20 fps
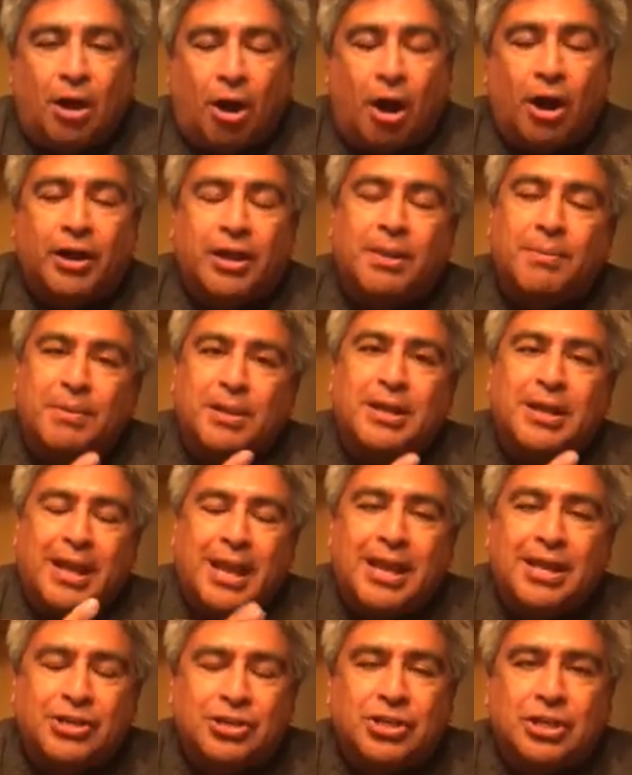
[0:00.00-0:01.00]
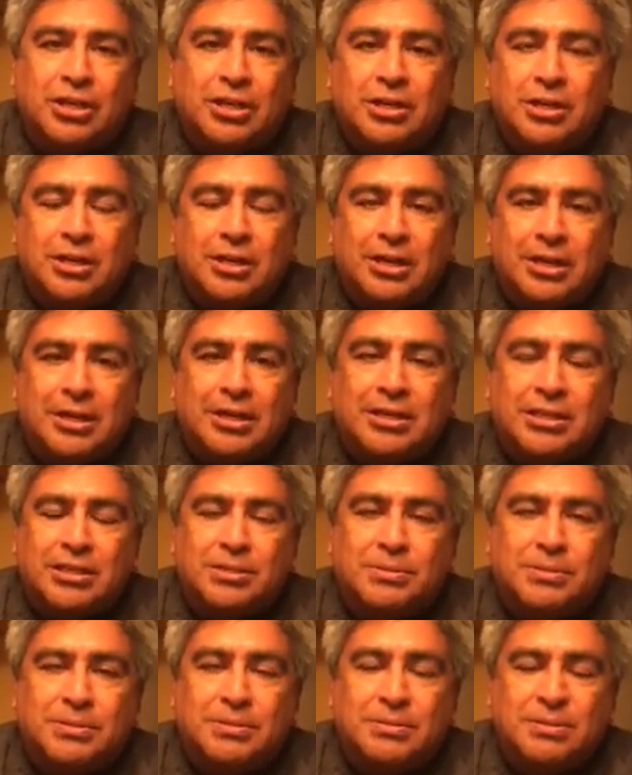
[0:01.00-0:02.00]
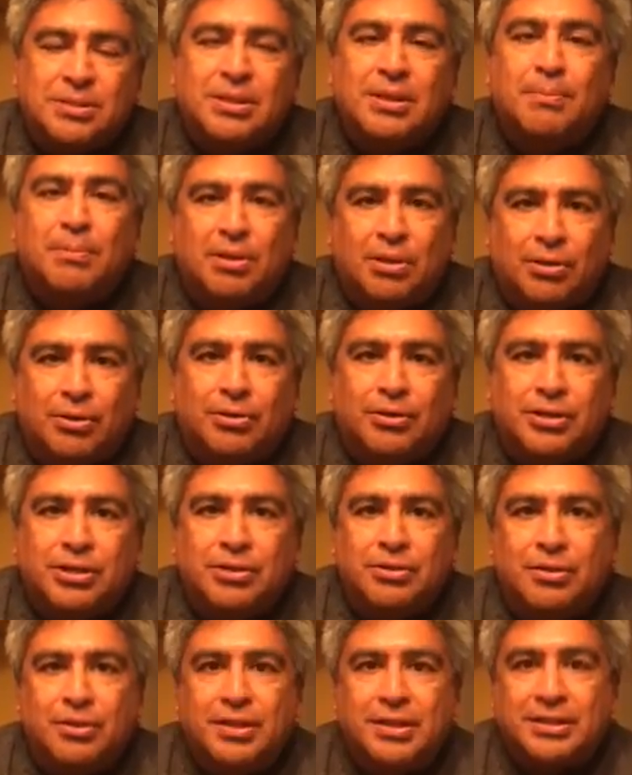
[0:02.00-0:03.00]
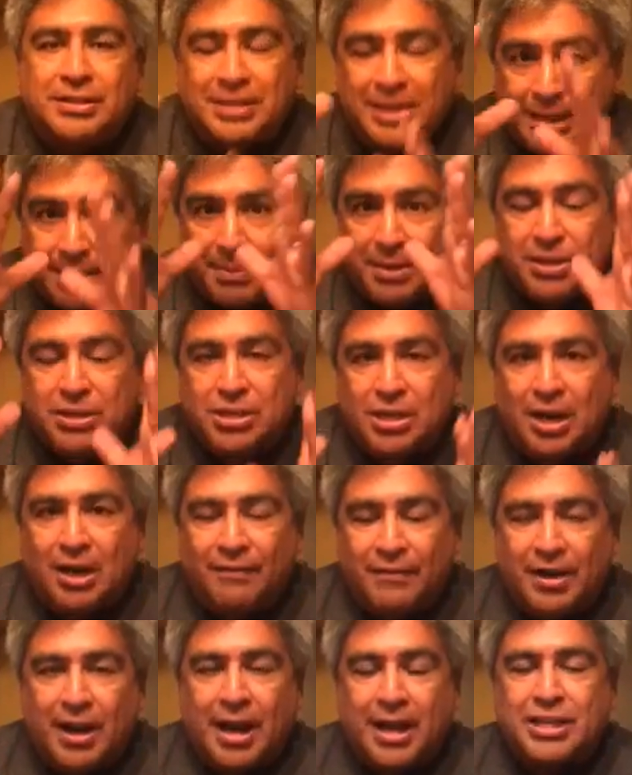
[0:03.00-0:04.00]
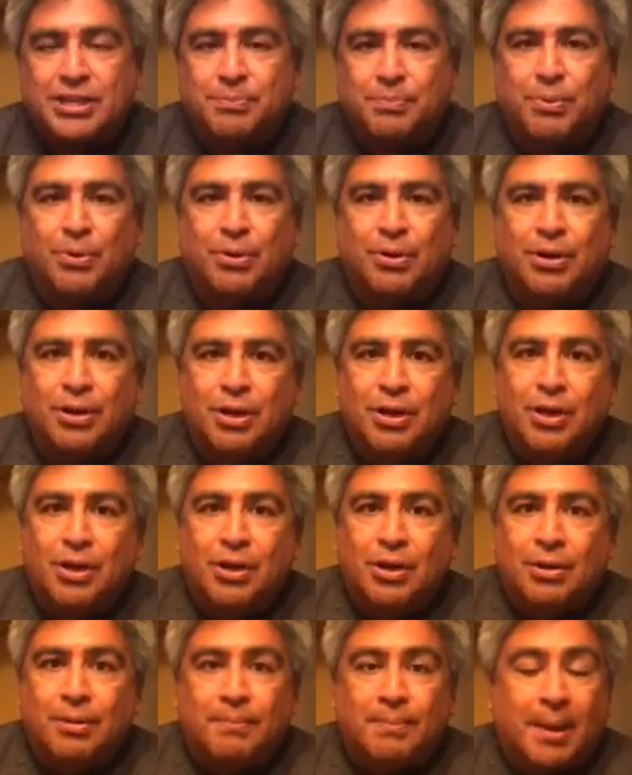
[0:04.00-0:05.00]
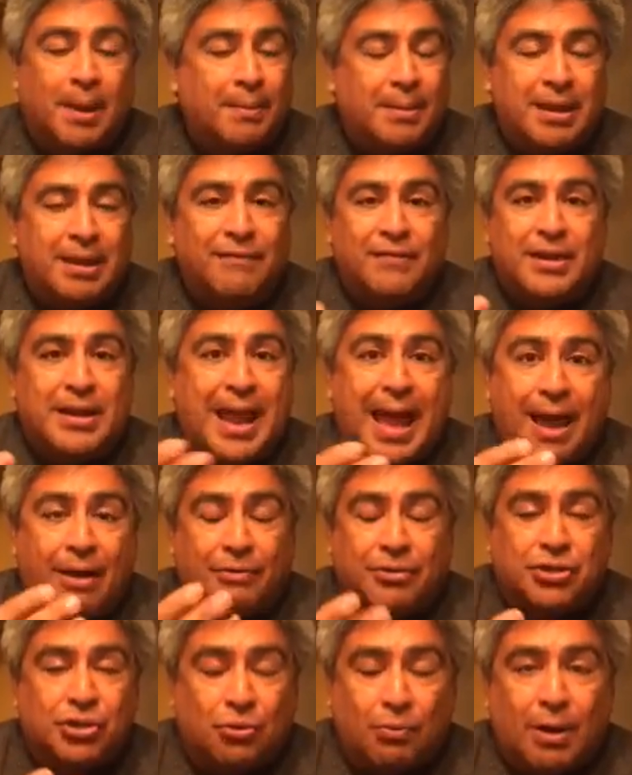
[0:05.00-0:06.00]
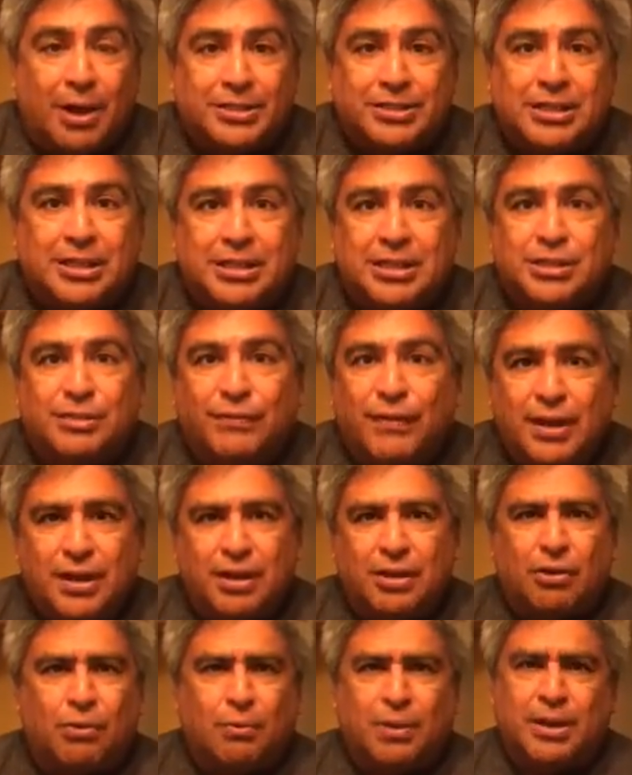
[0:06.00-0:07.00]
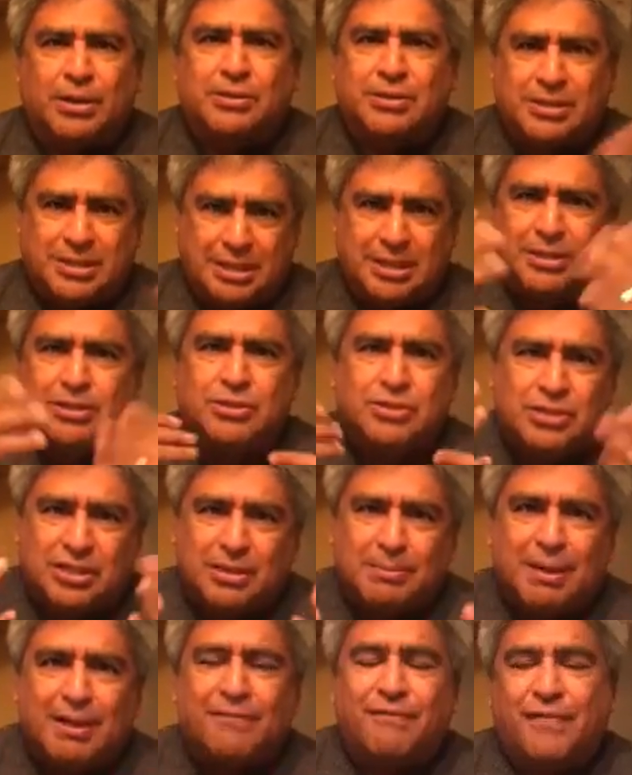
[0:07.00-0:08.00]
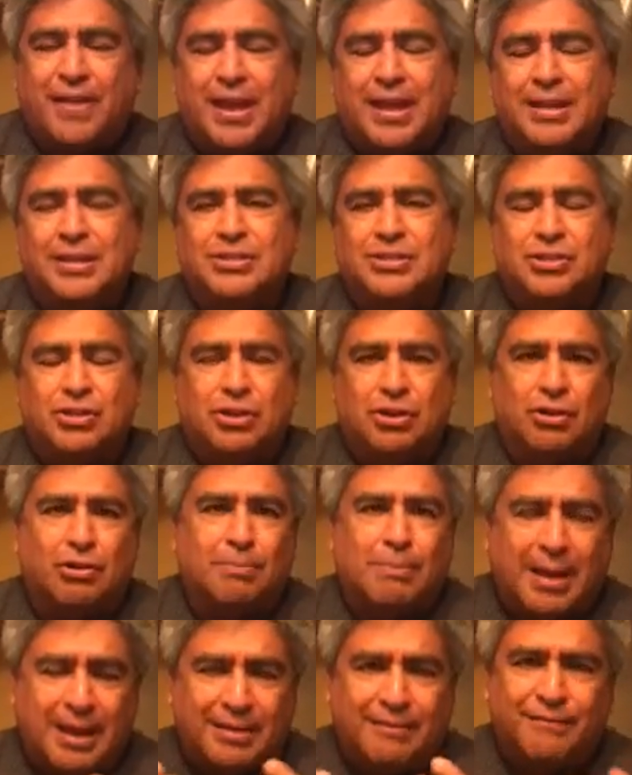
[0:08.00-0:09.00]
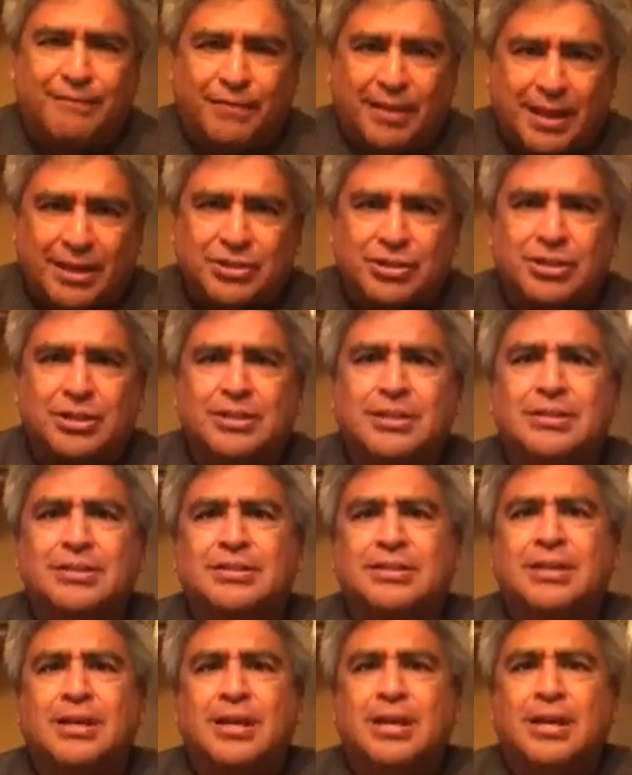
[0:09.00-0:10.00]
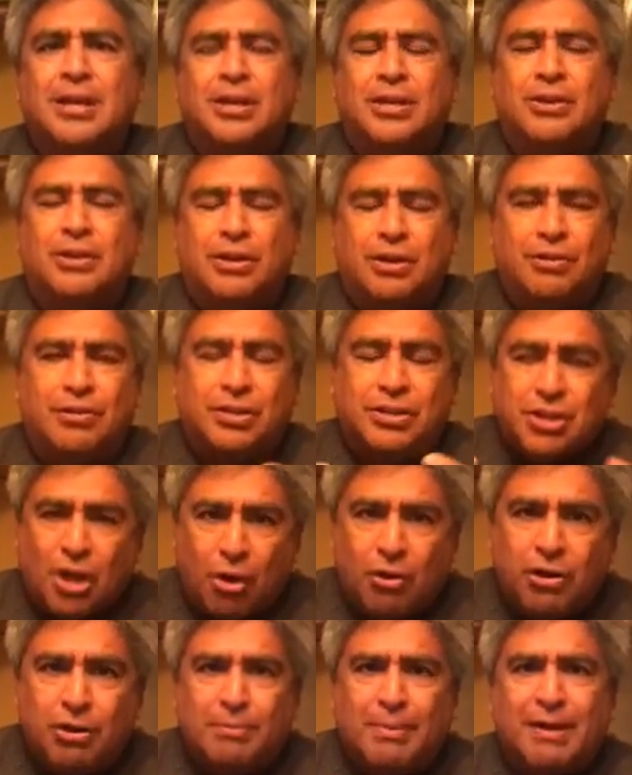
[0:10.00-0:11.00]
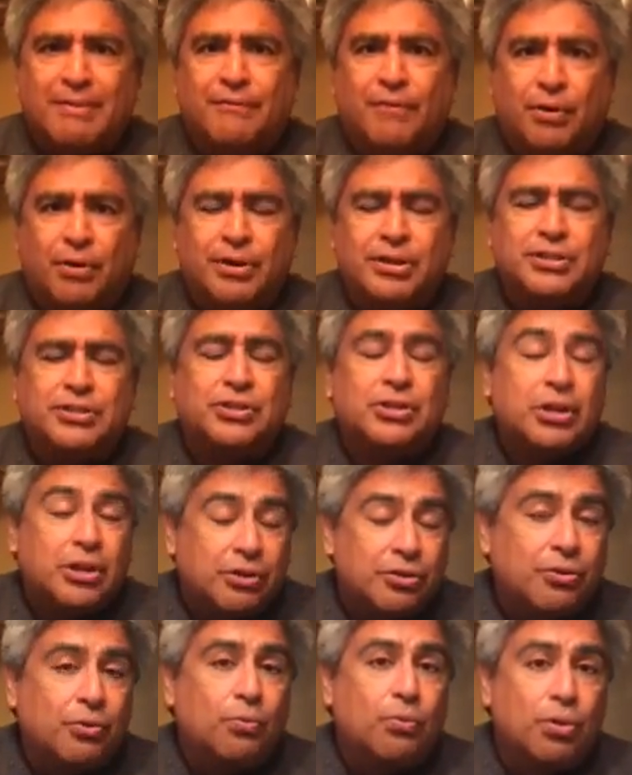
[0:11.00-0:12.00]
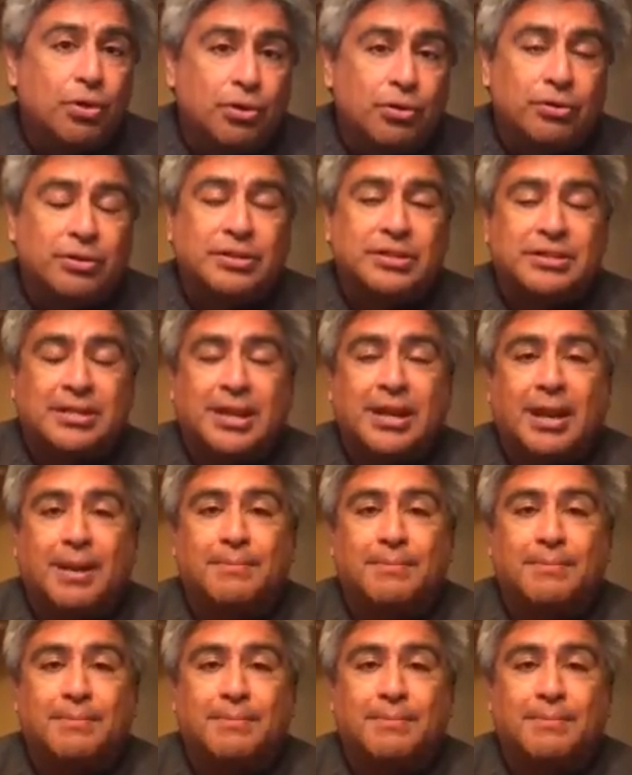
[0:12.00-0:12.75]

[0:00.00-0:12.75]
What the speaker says: Our communication is similar to this image of an iceberg. Even now, as you're watching this video, what you see is you see my face, you hear my inflections, you hear the tone of my voice, you hear the words that